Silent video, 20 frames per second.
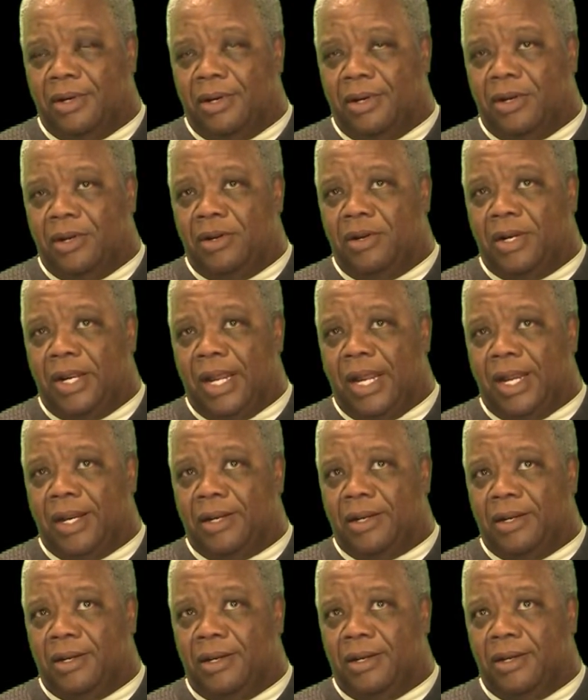You got
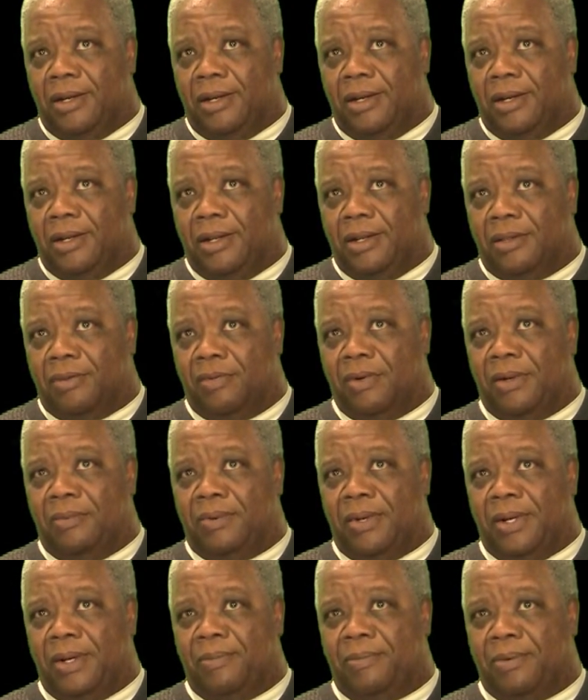3
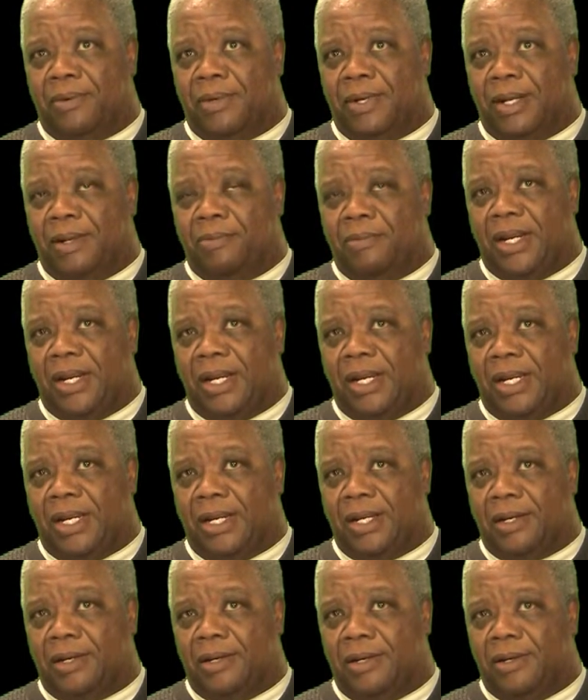people that get
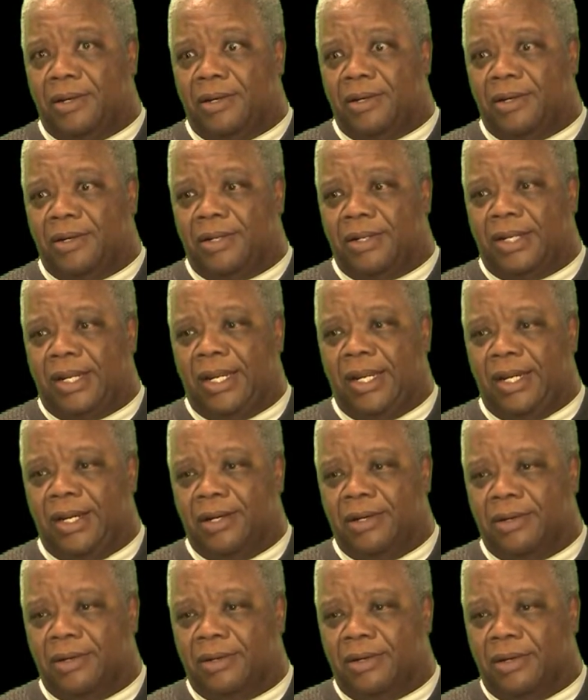
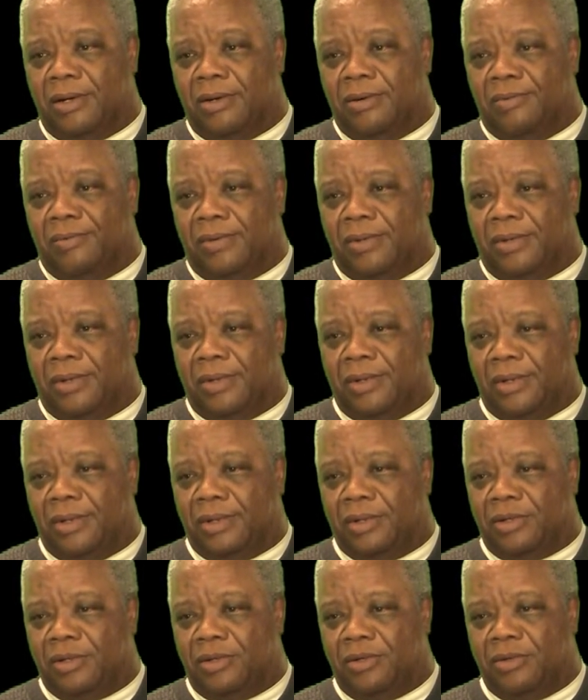killed over a
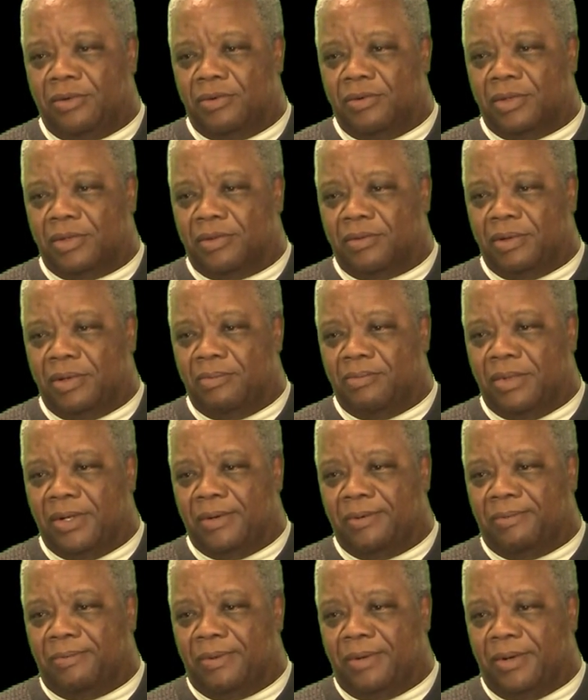2 or 3 month
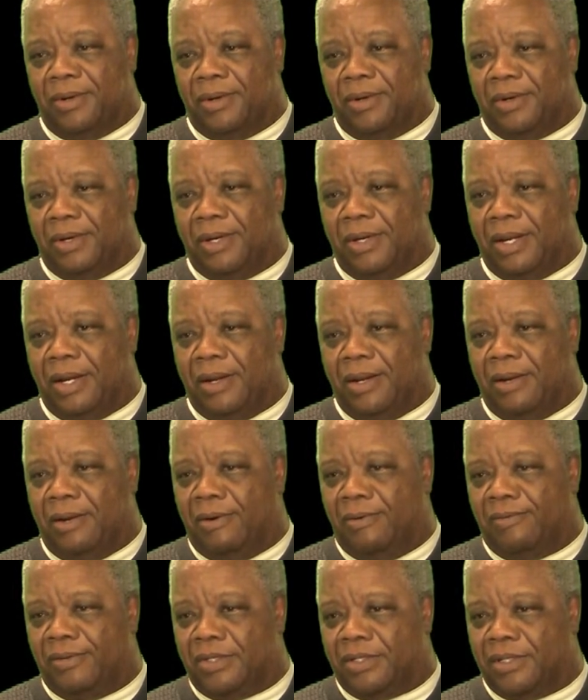period, and all
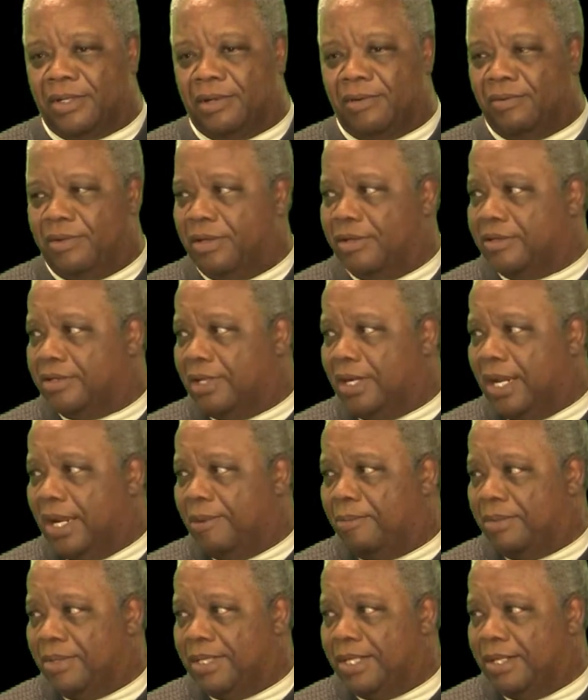of a sudden there's an
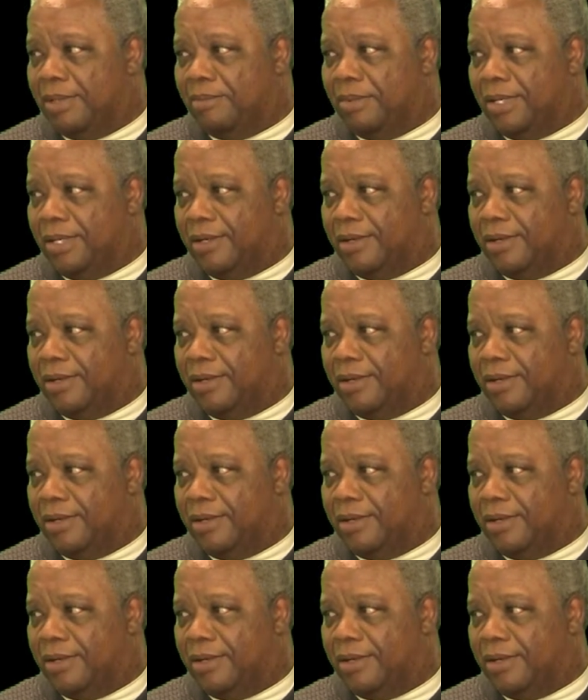epidemic.